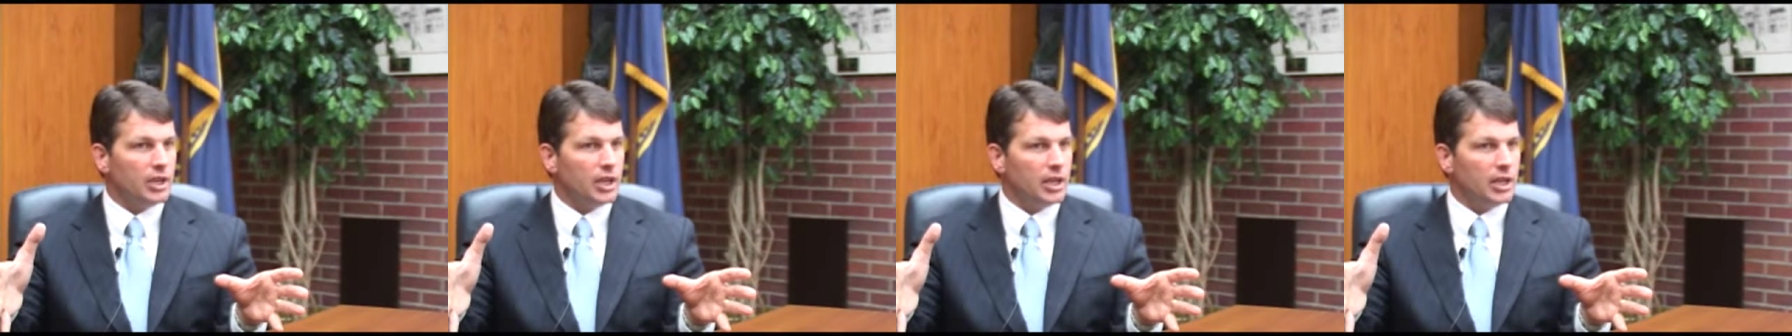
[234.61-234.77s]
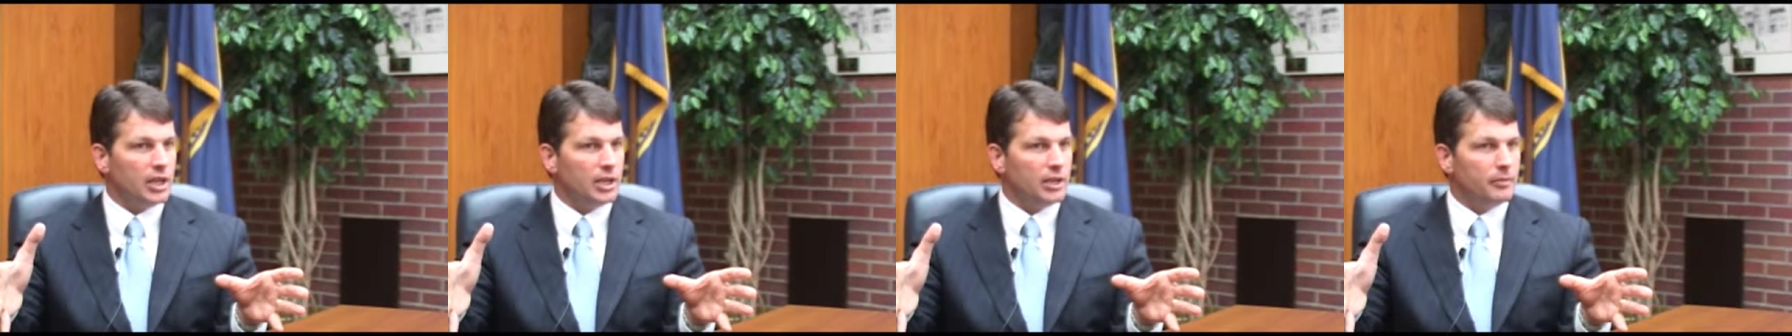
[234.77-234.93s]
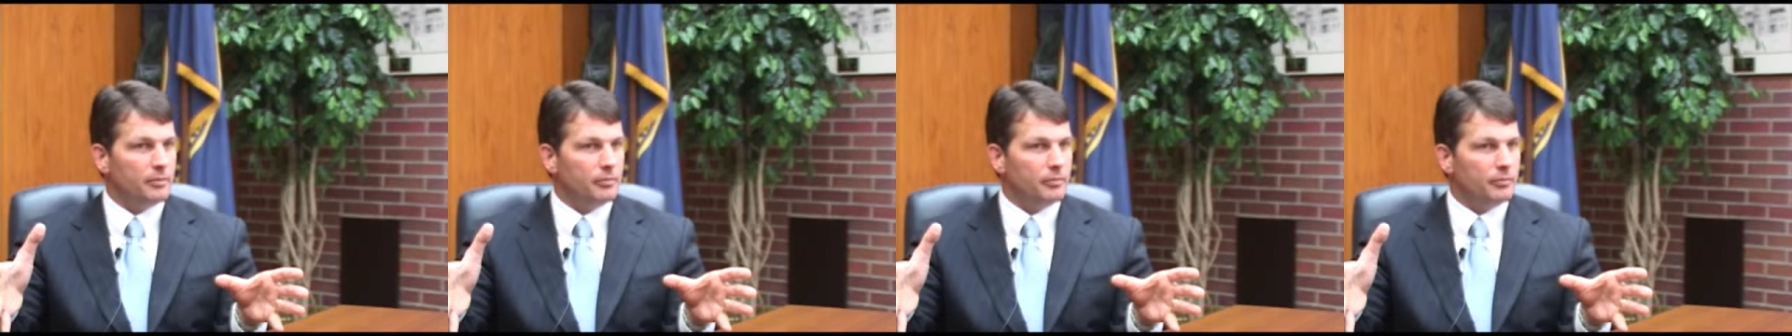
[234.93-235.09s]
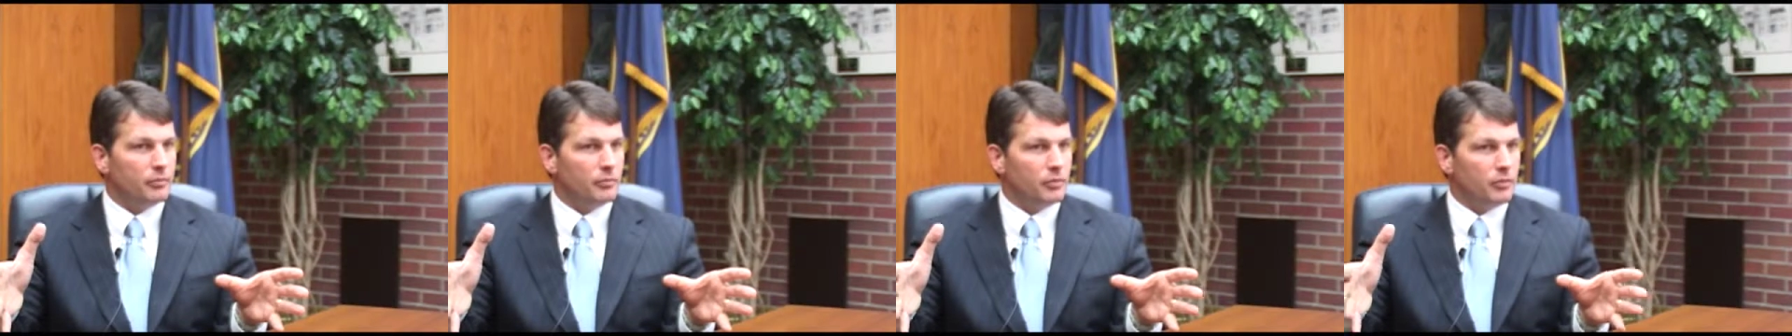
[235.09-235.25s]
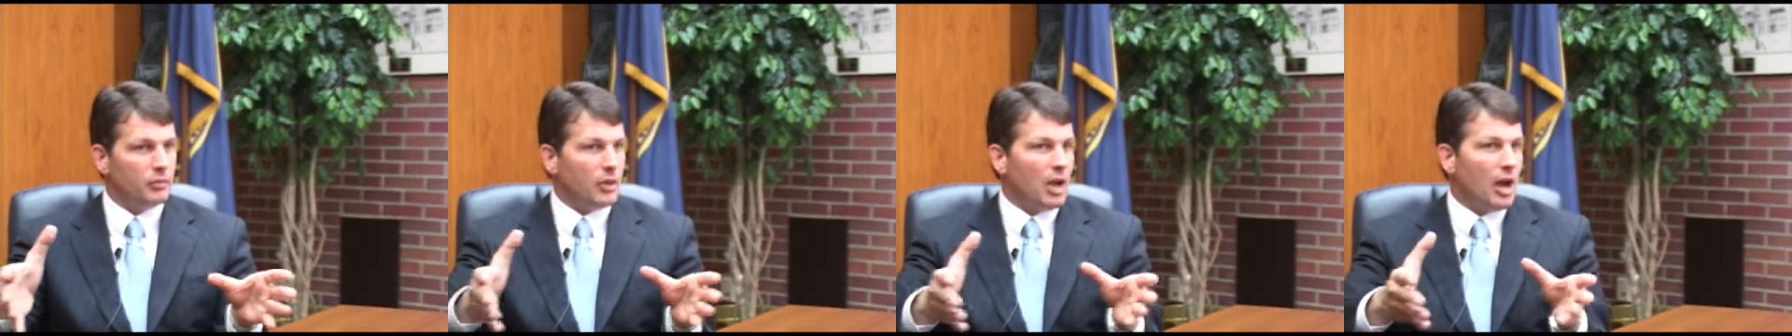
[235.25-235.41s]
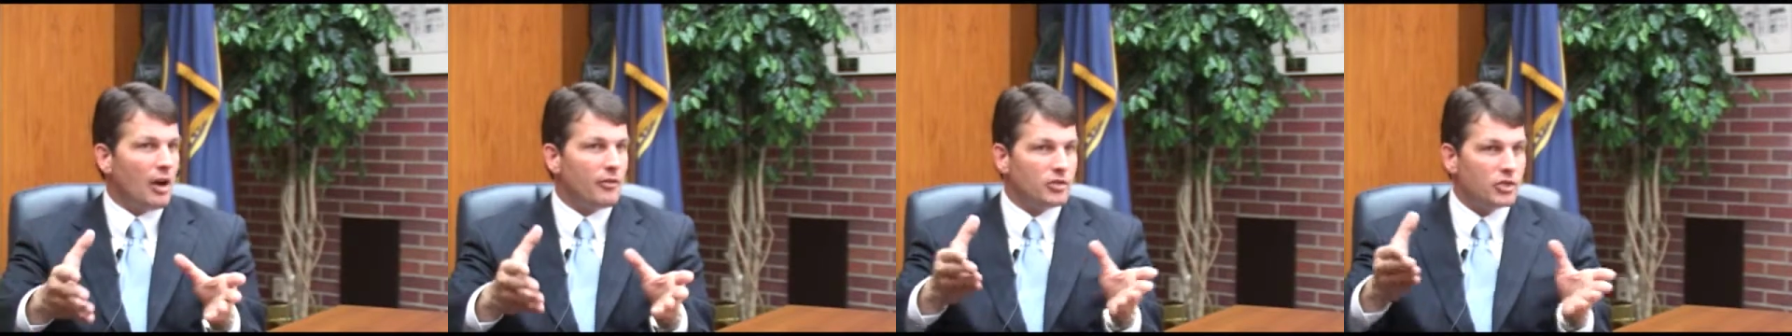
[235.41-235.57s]
Um,
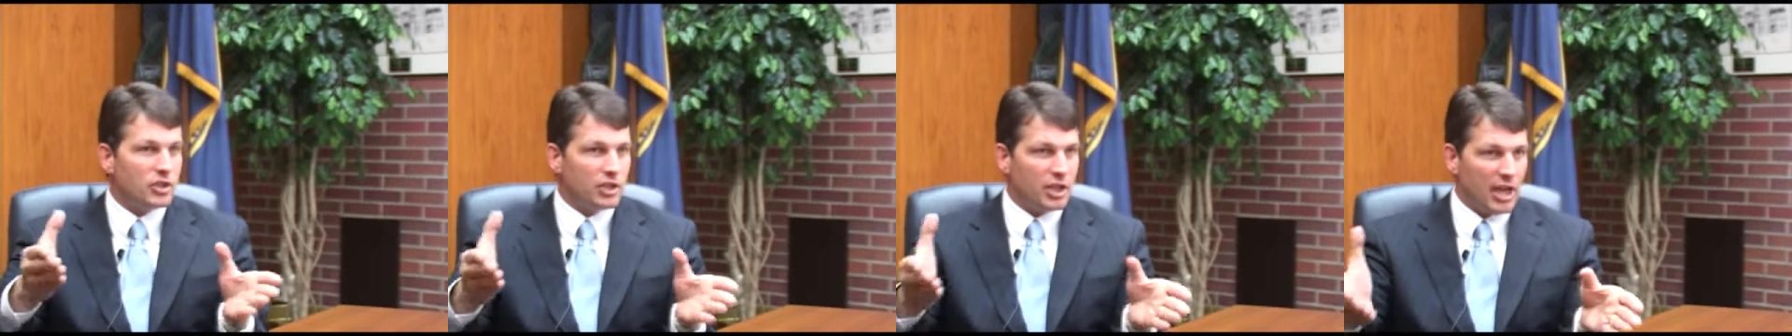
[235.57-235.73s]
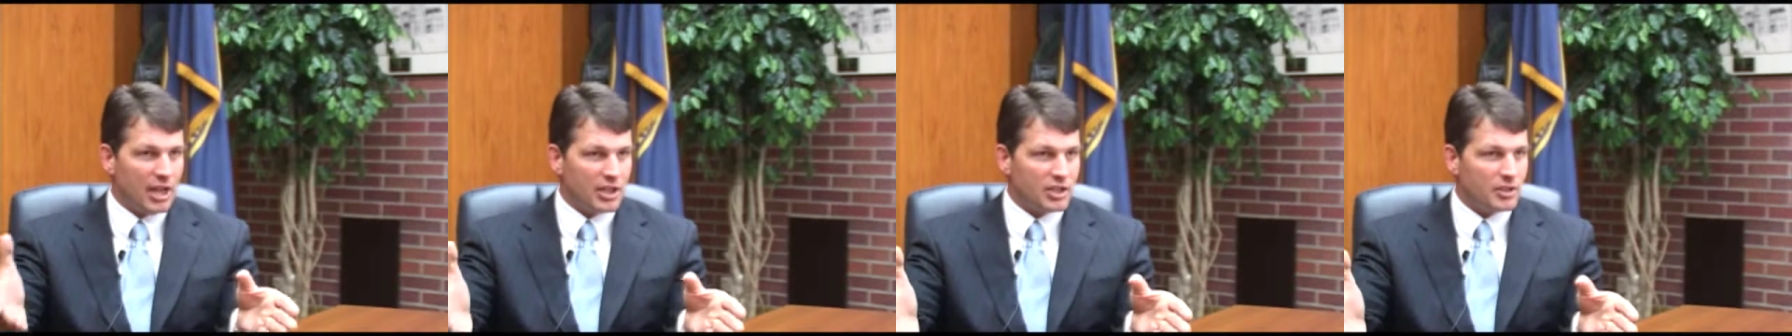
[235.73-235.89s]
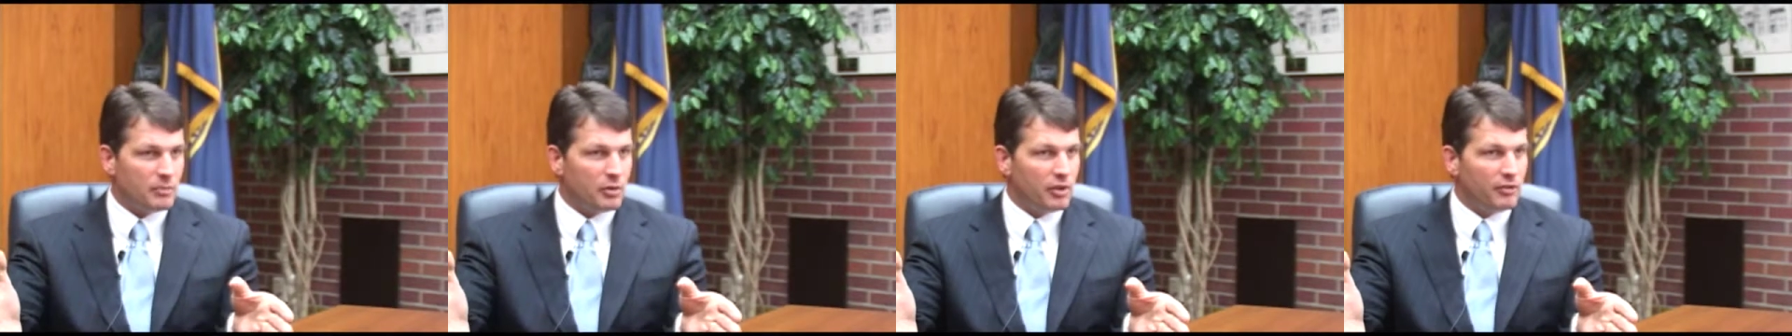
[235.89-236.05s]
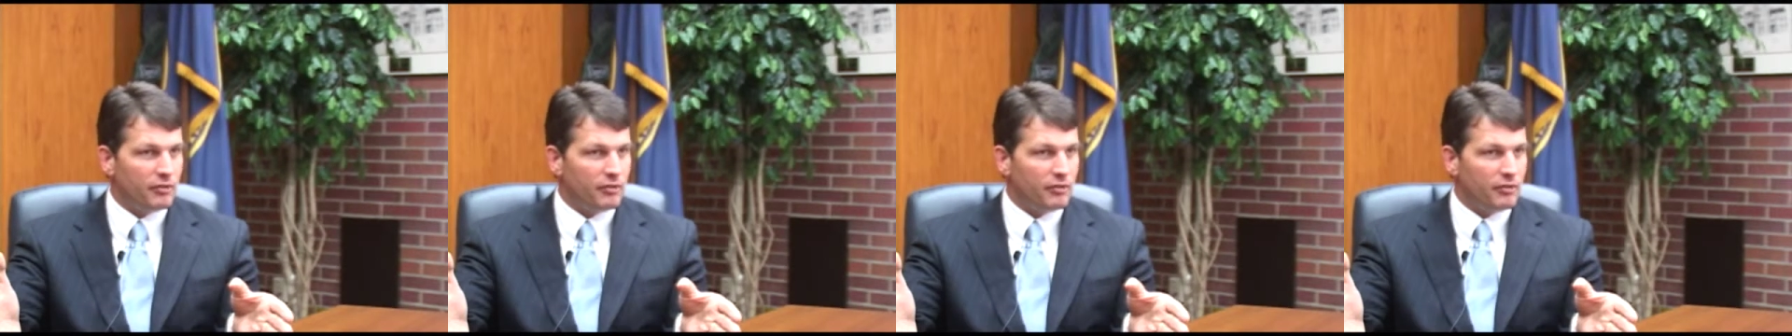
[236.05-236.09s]
obviously, it has to be